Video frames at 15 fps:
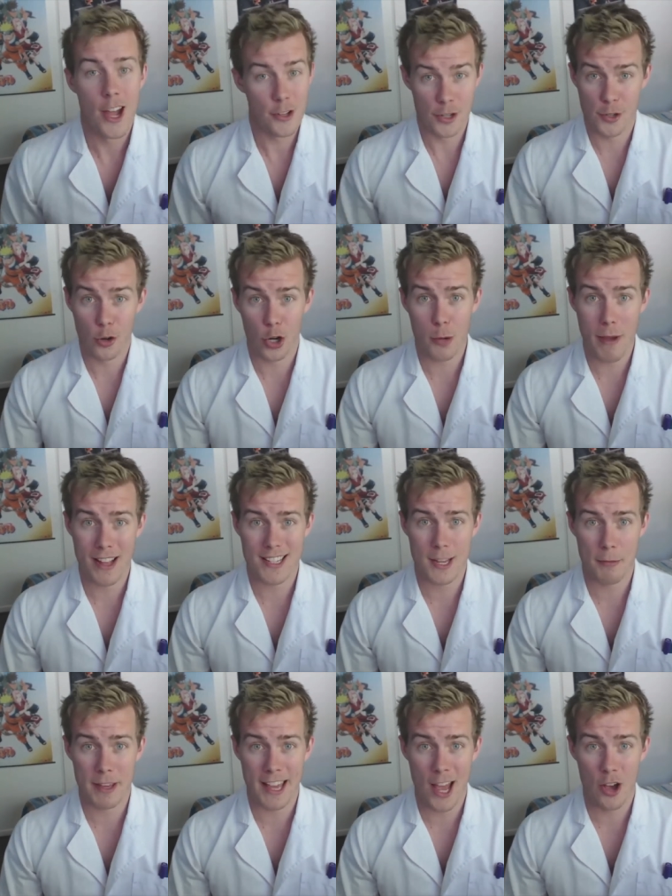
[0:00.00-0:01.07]
To talk about
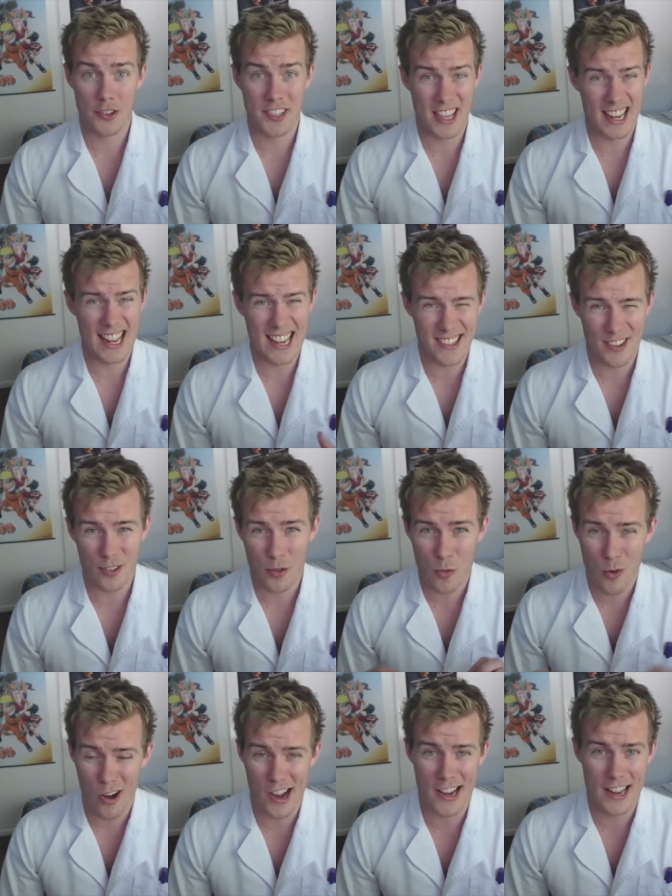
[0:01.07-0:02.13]
something else that isn't
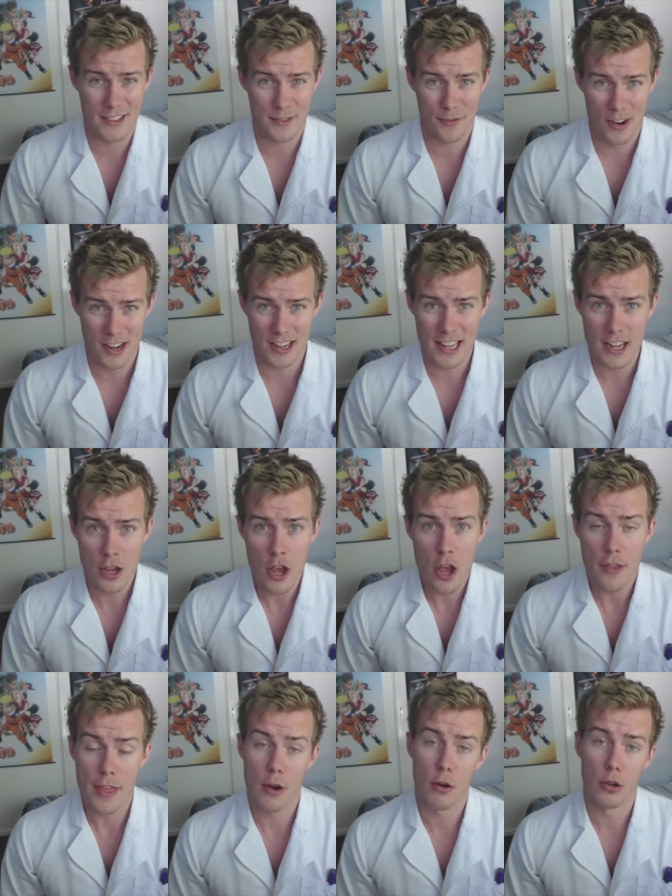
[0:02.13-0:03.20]
quite as friendly,
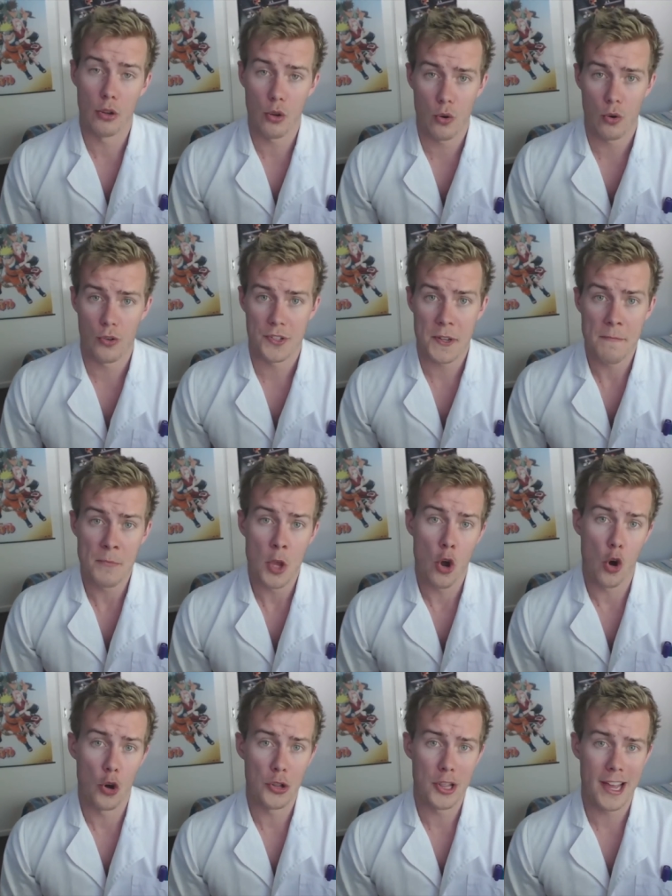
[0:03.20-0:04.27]
there are LORs,
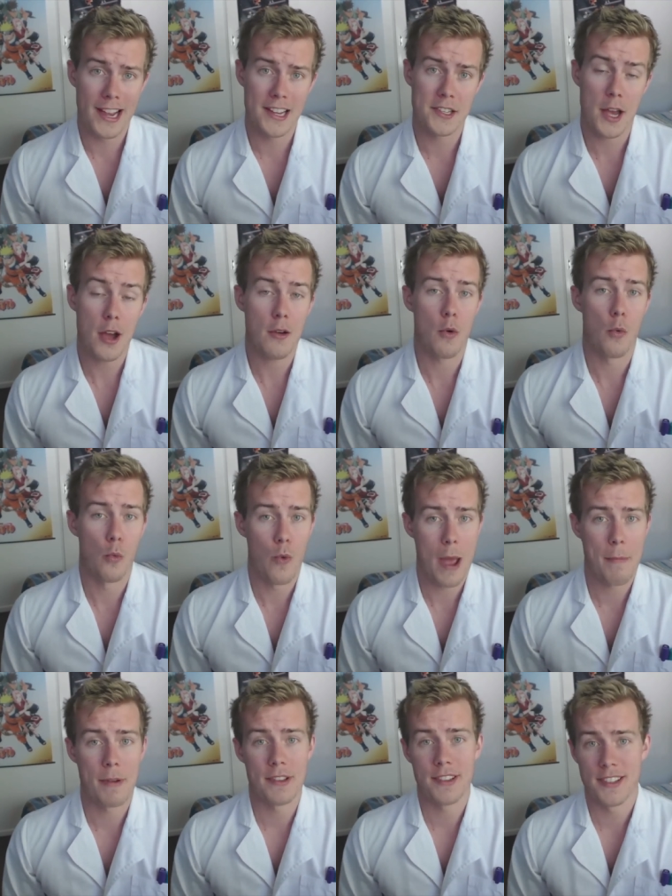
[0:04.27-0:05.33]
or laser
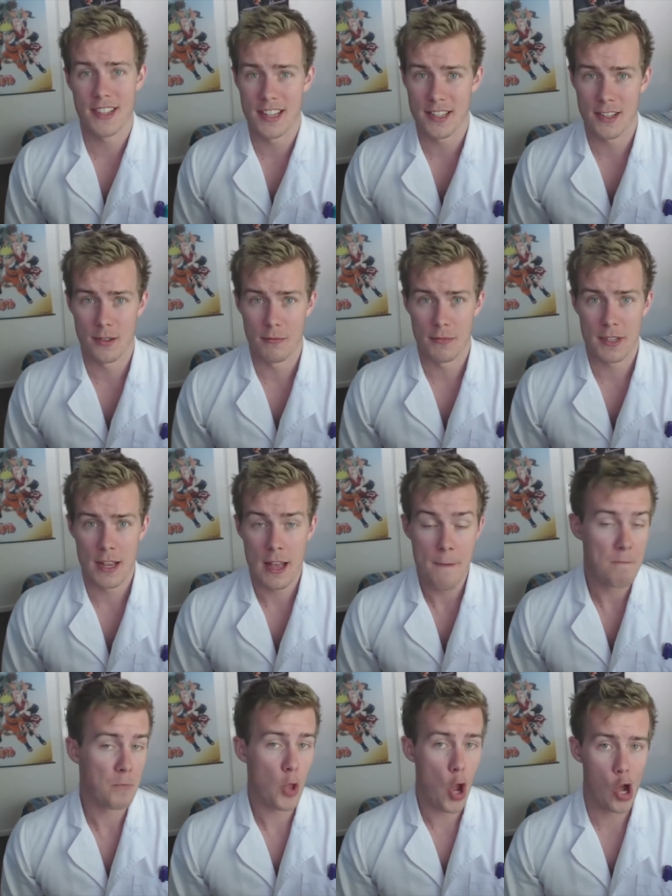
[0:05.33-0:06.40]
weapon systems.
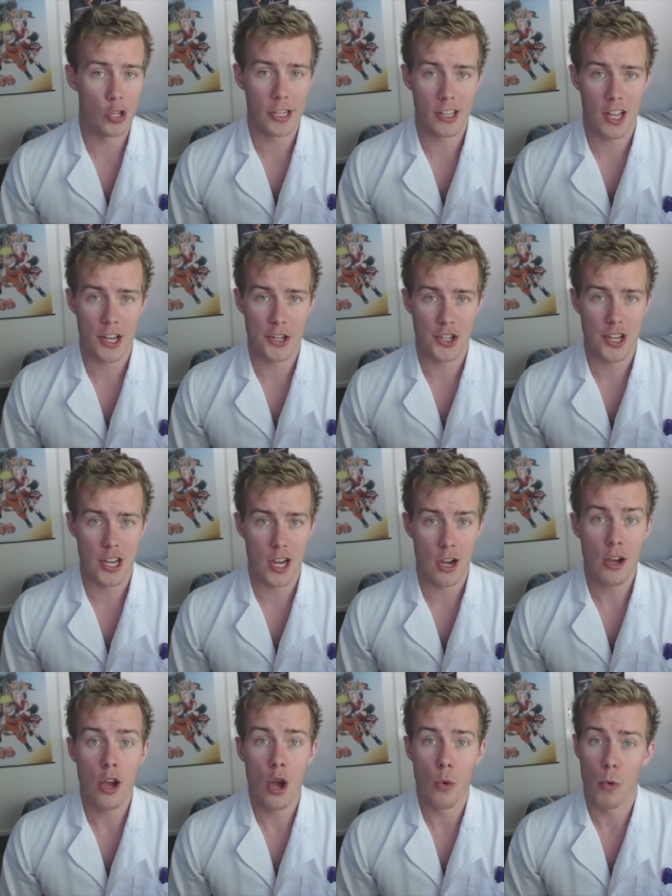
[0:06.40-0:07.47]
Early last
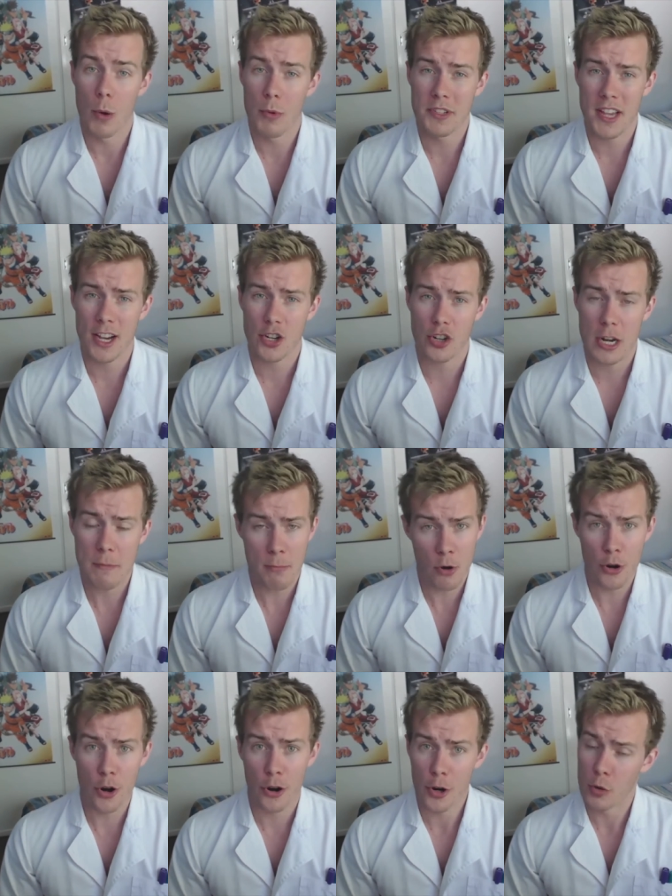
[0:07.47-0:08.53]
year, one was actually
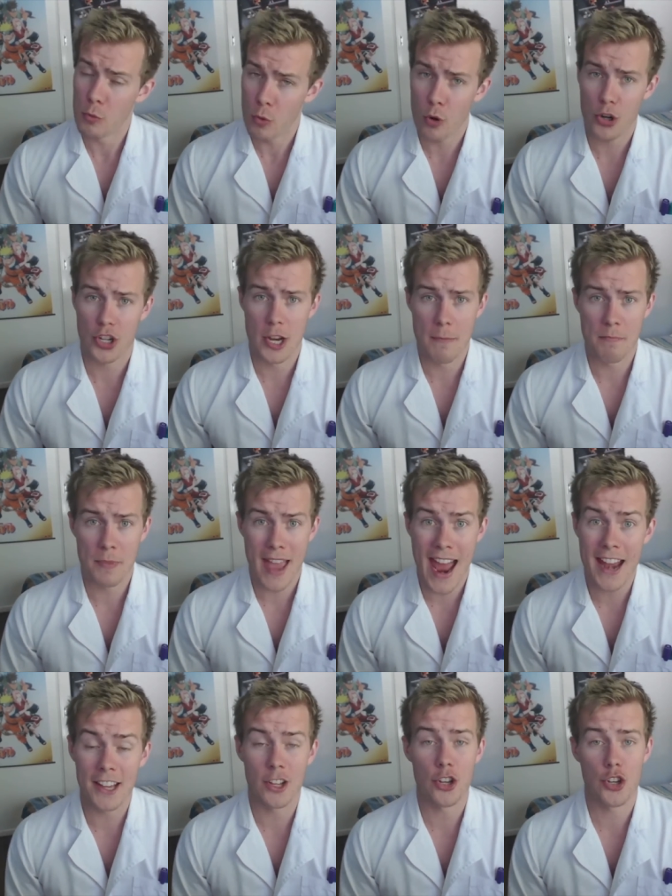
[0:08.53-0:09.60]
put on a warship,
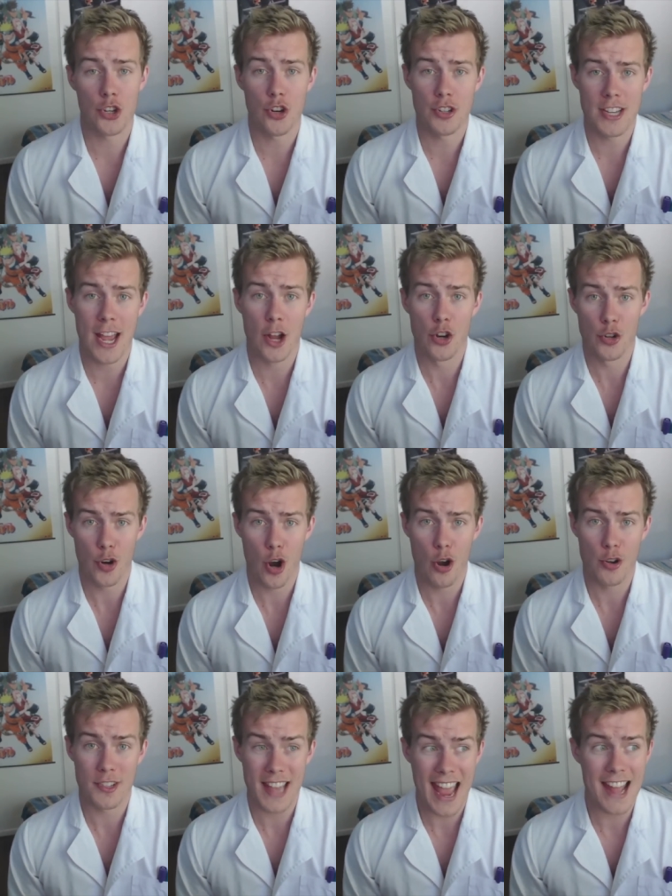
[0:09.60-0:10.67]
and it can shoot down
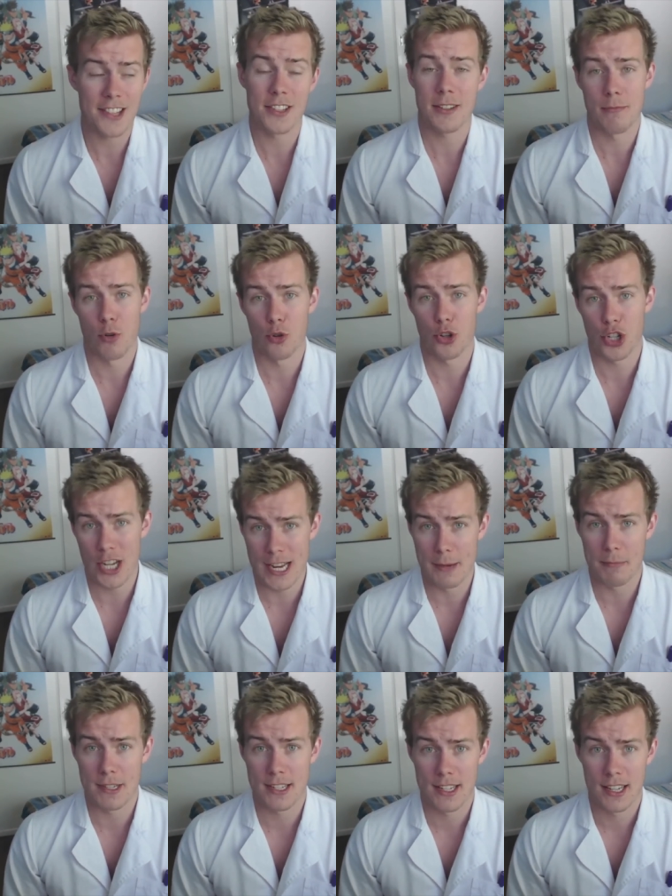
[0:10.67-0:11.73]
drones and small
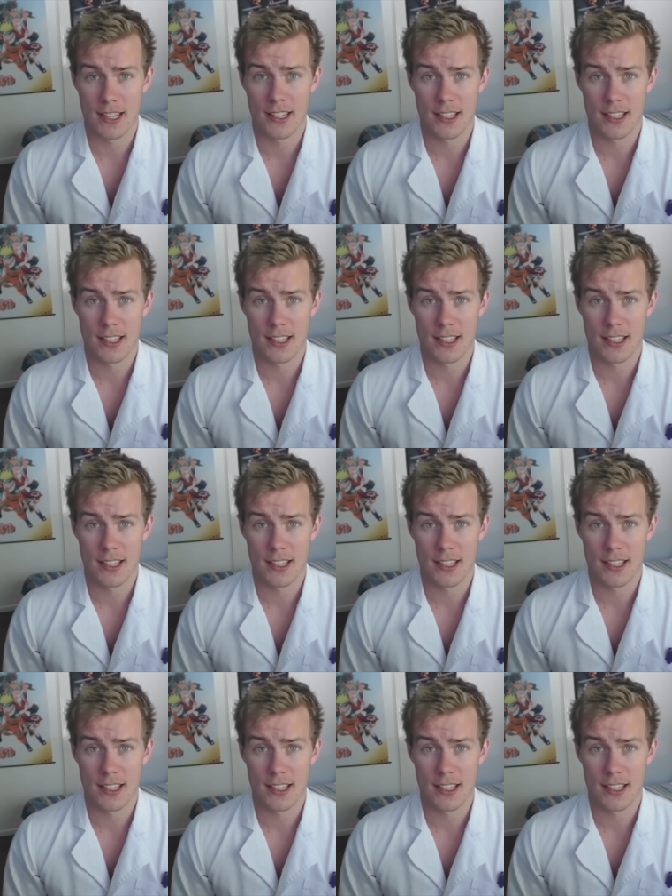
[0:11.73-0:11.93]
ships.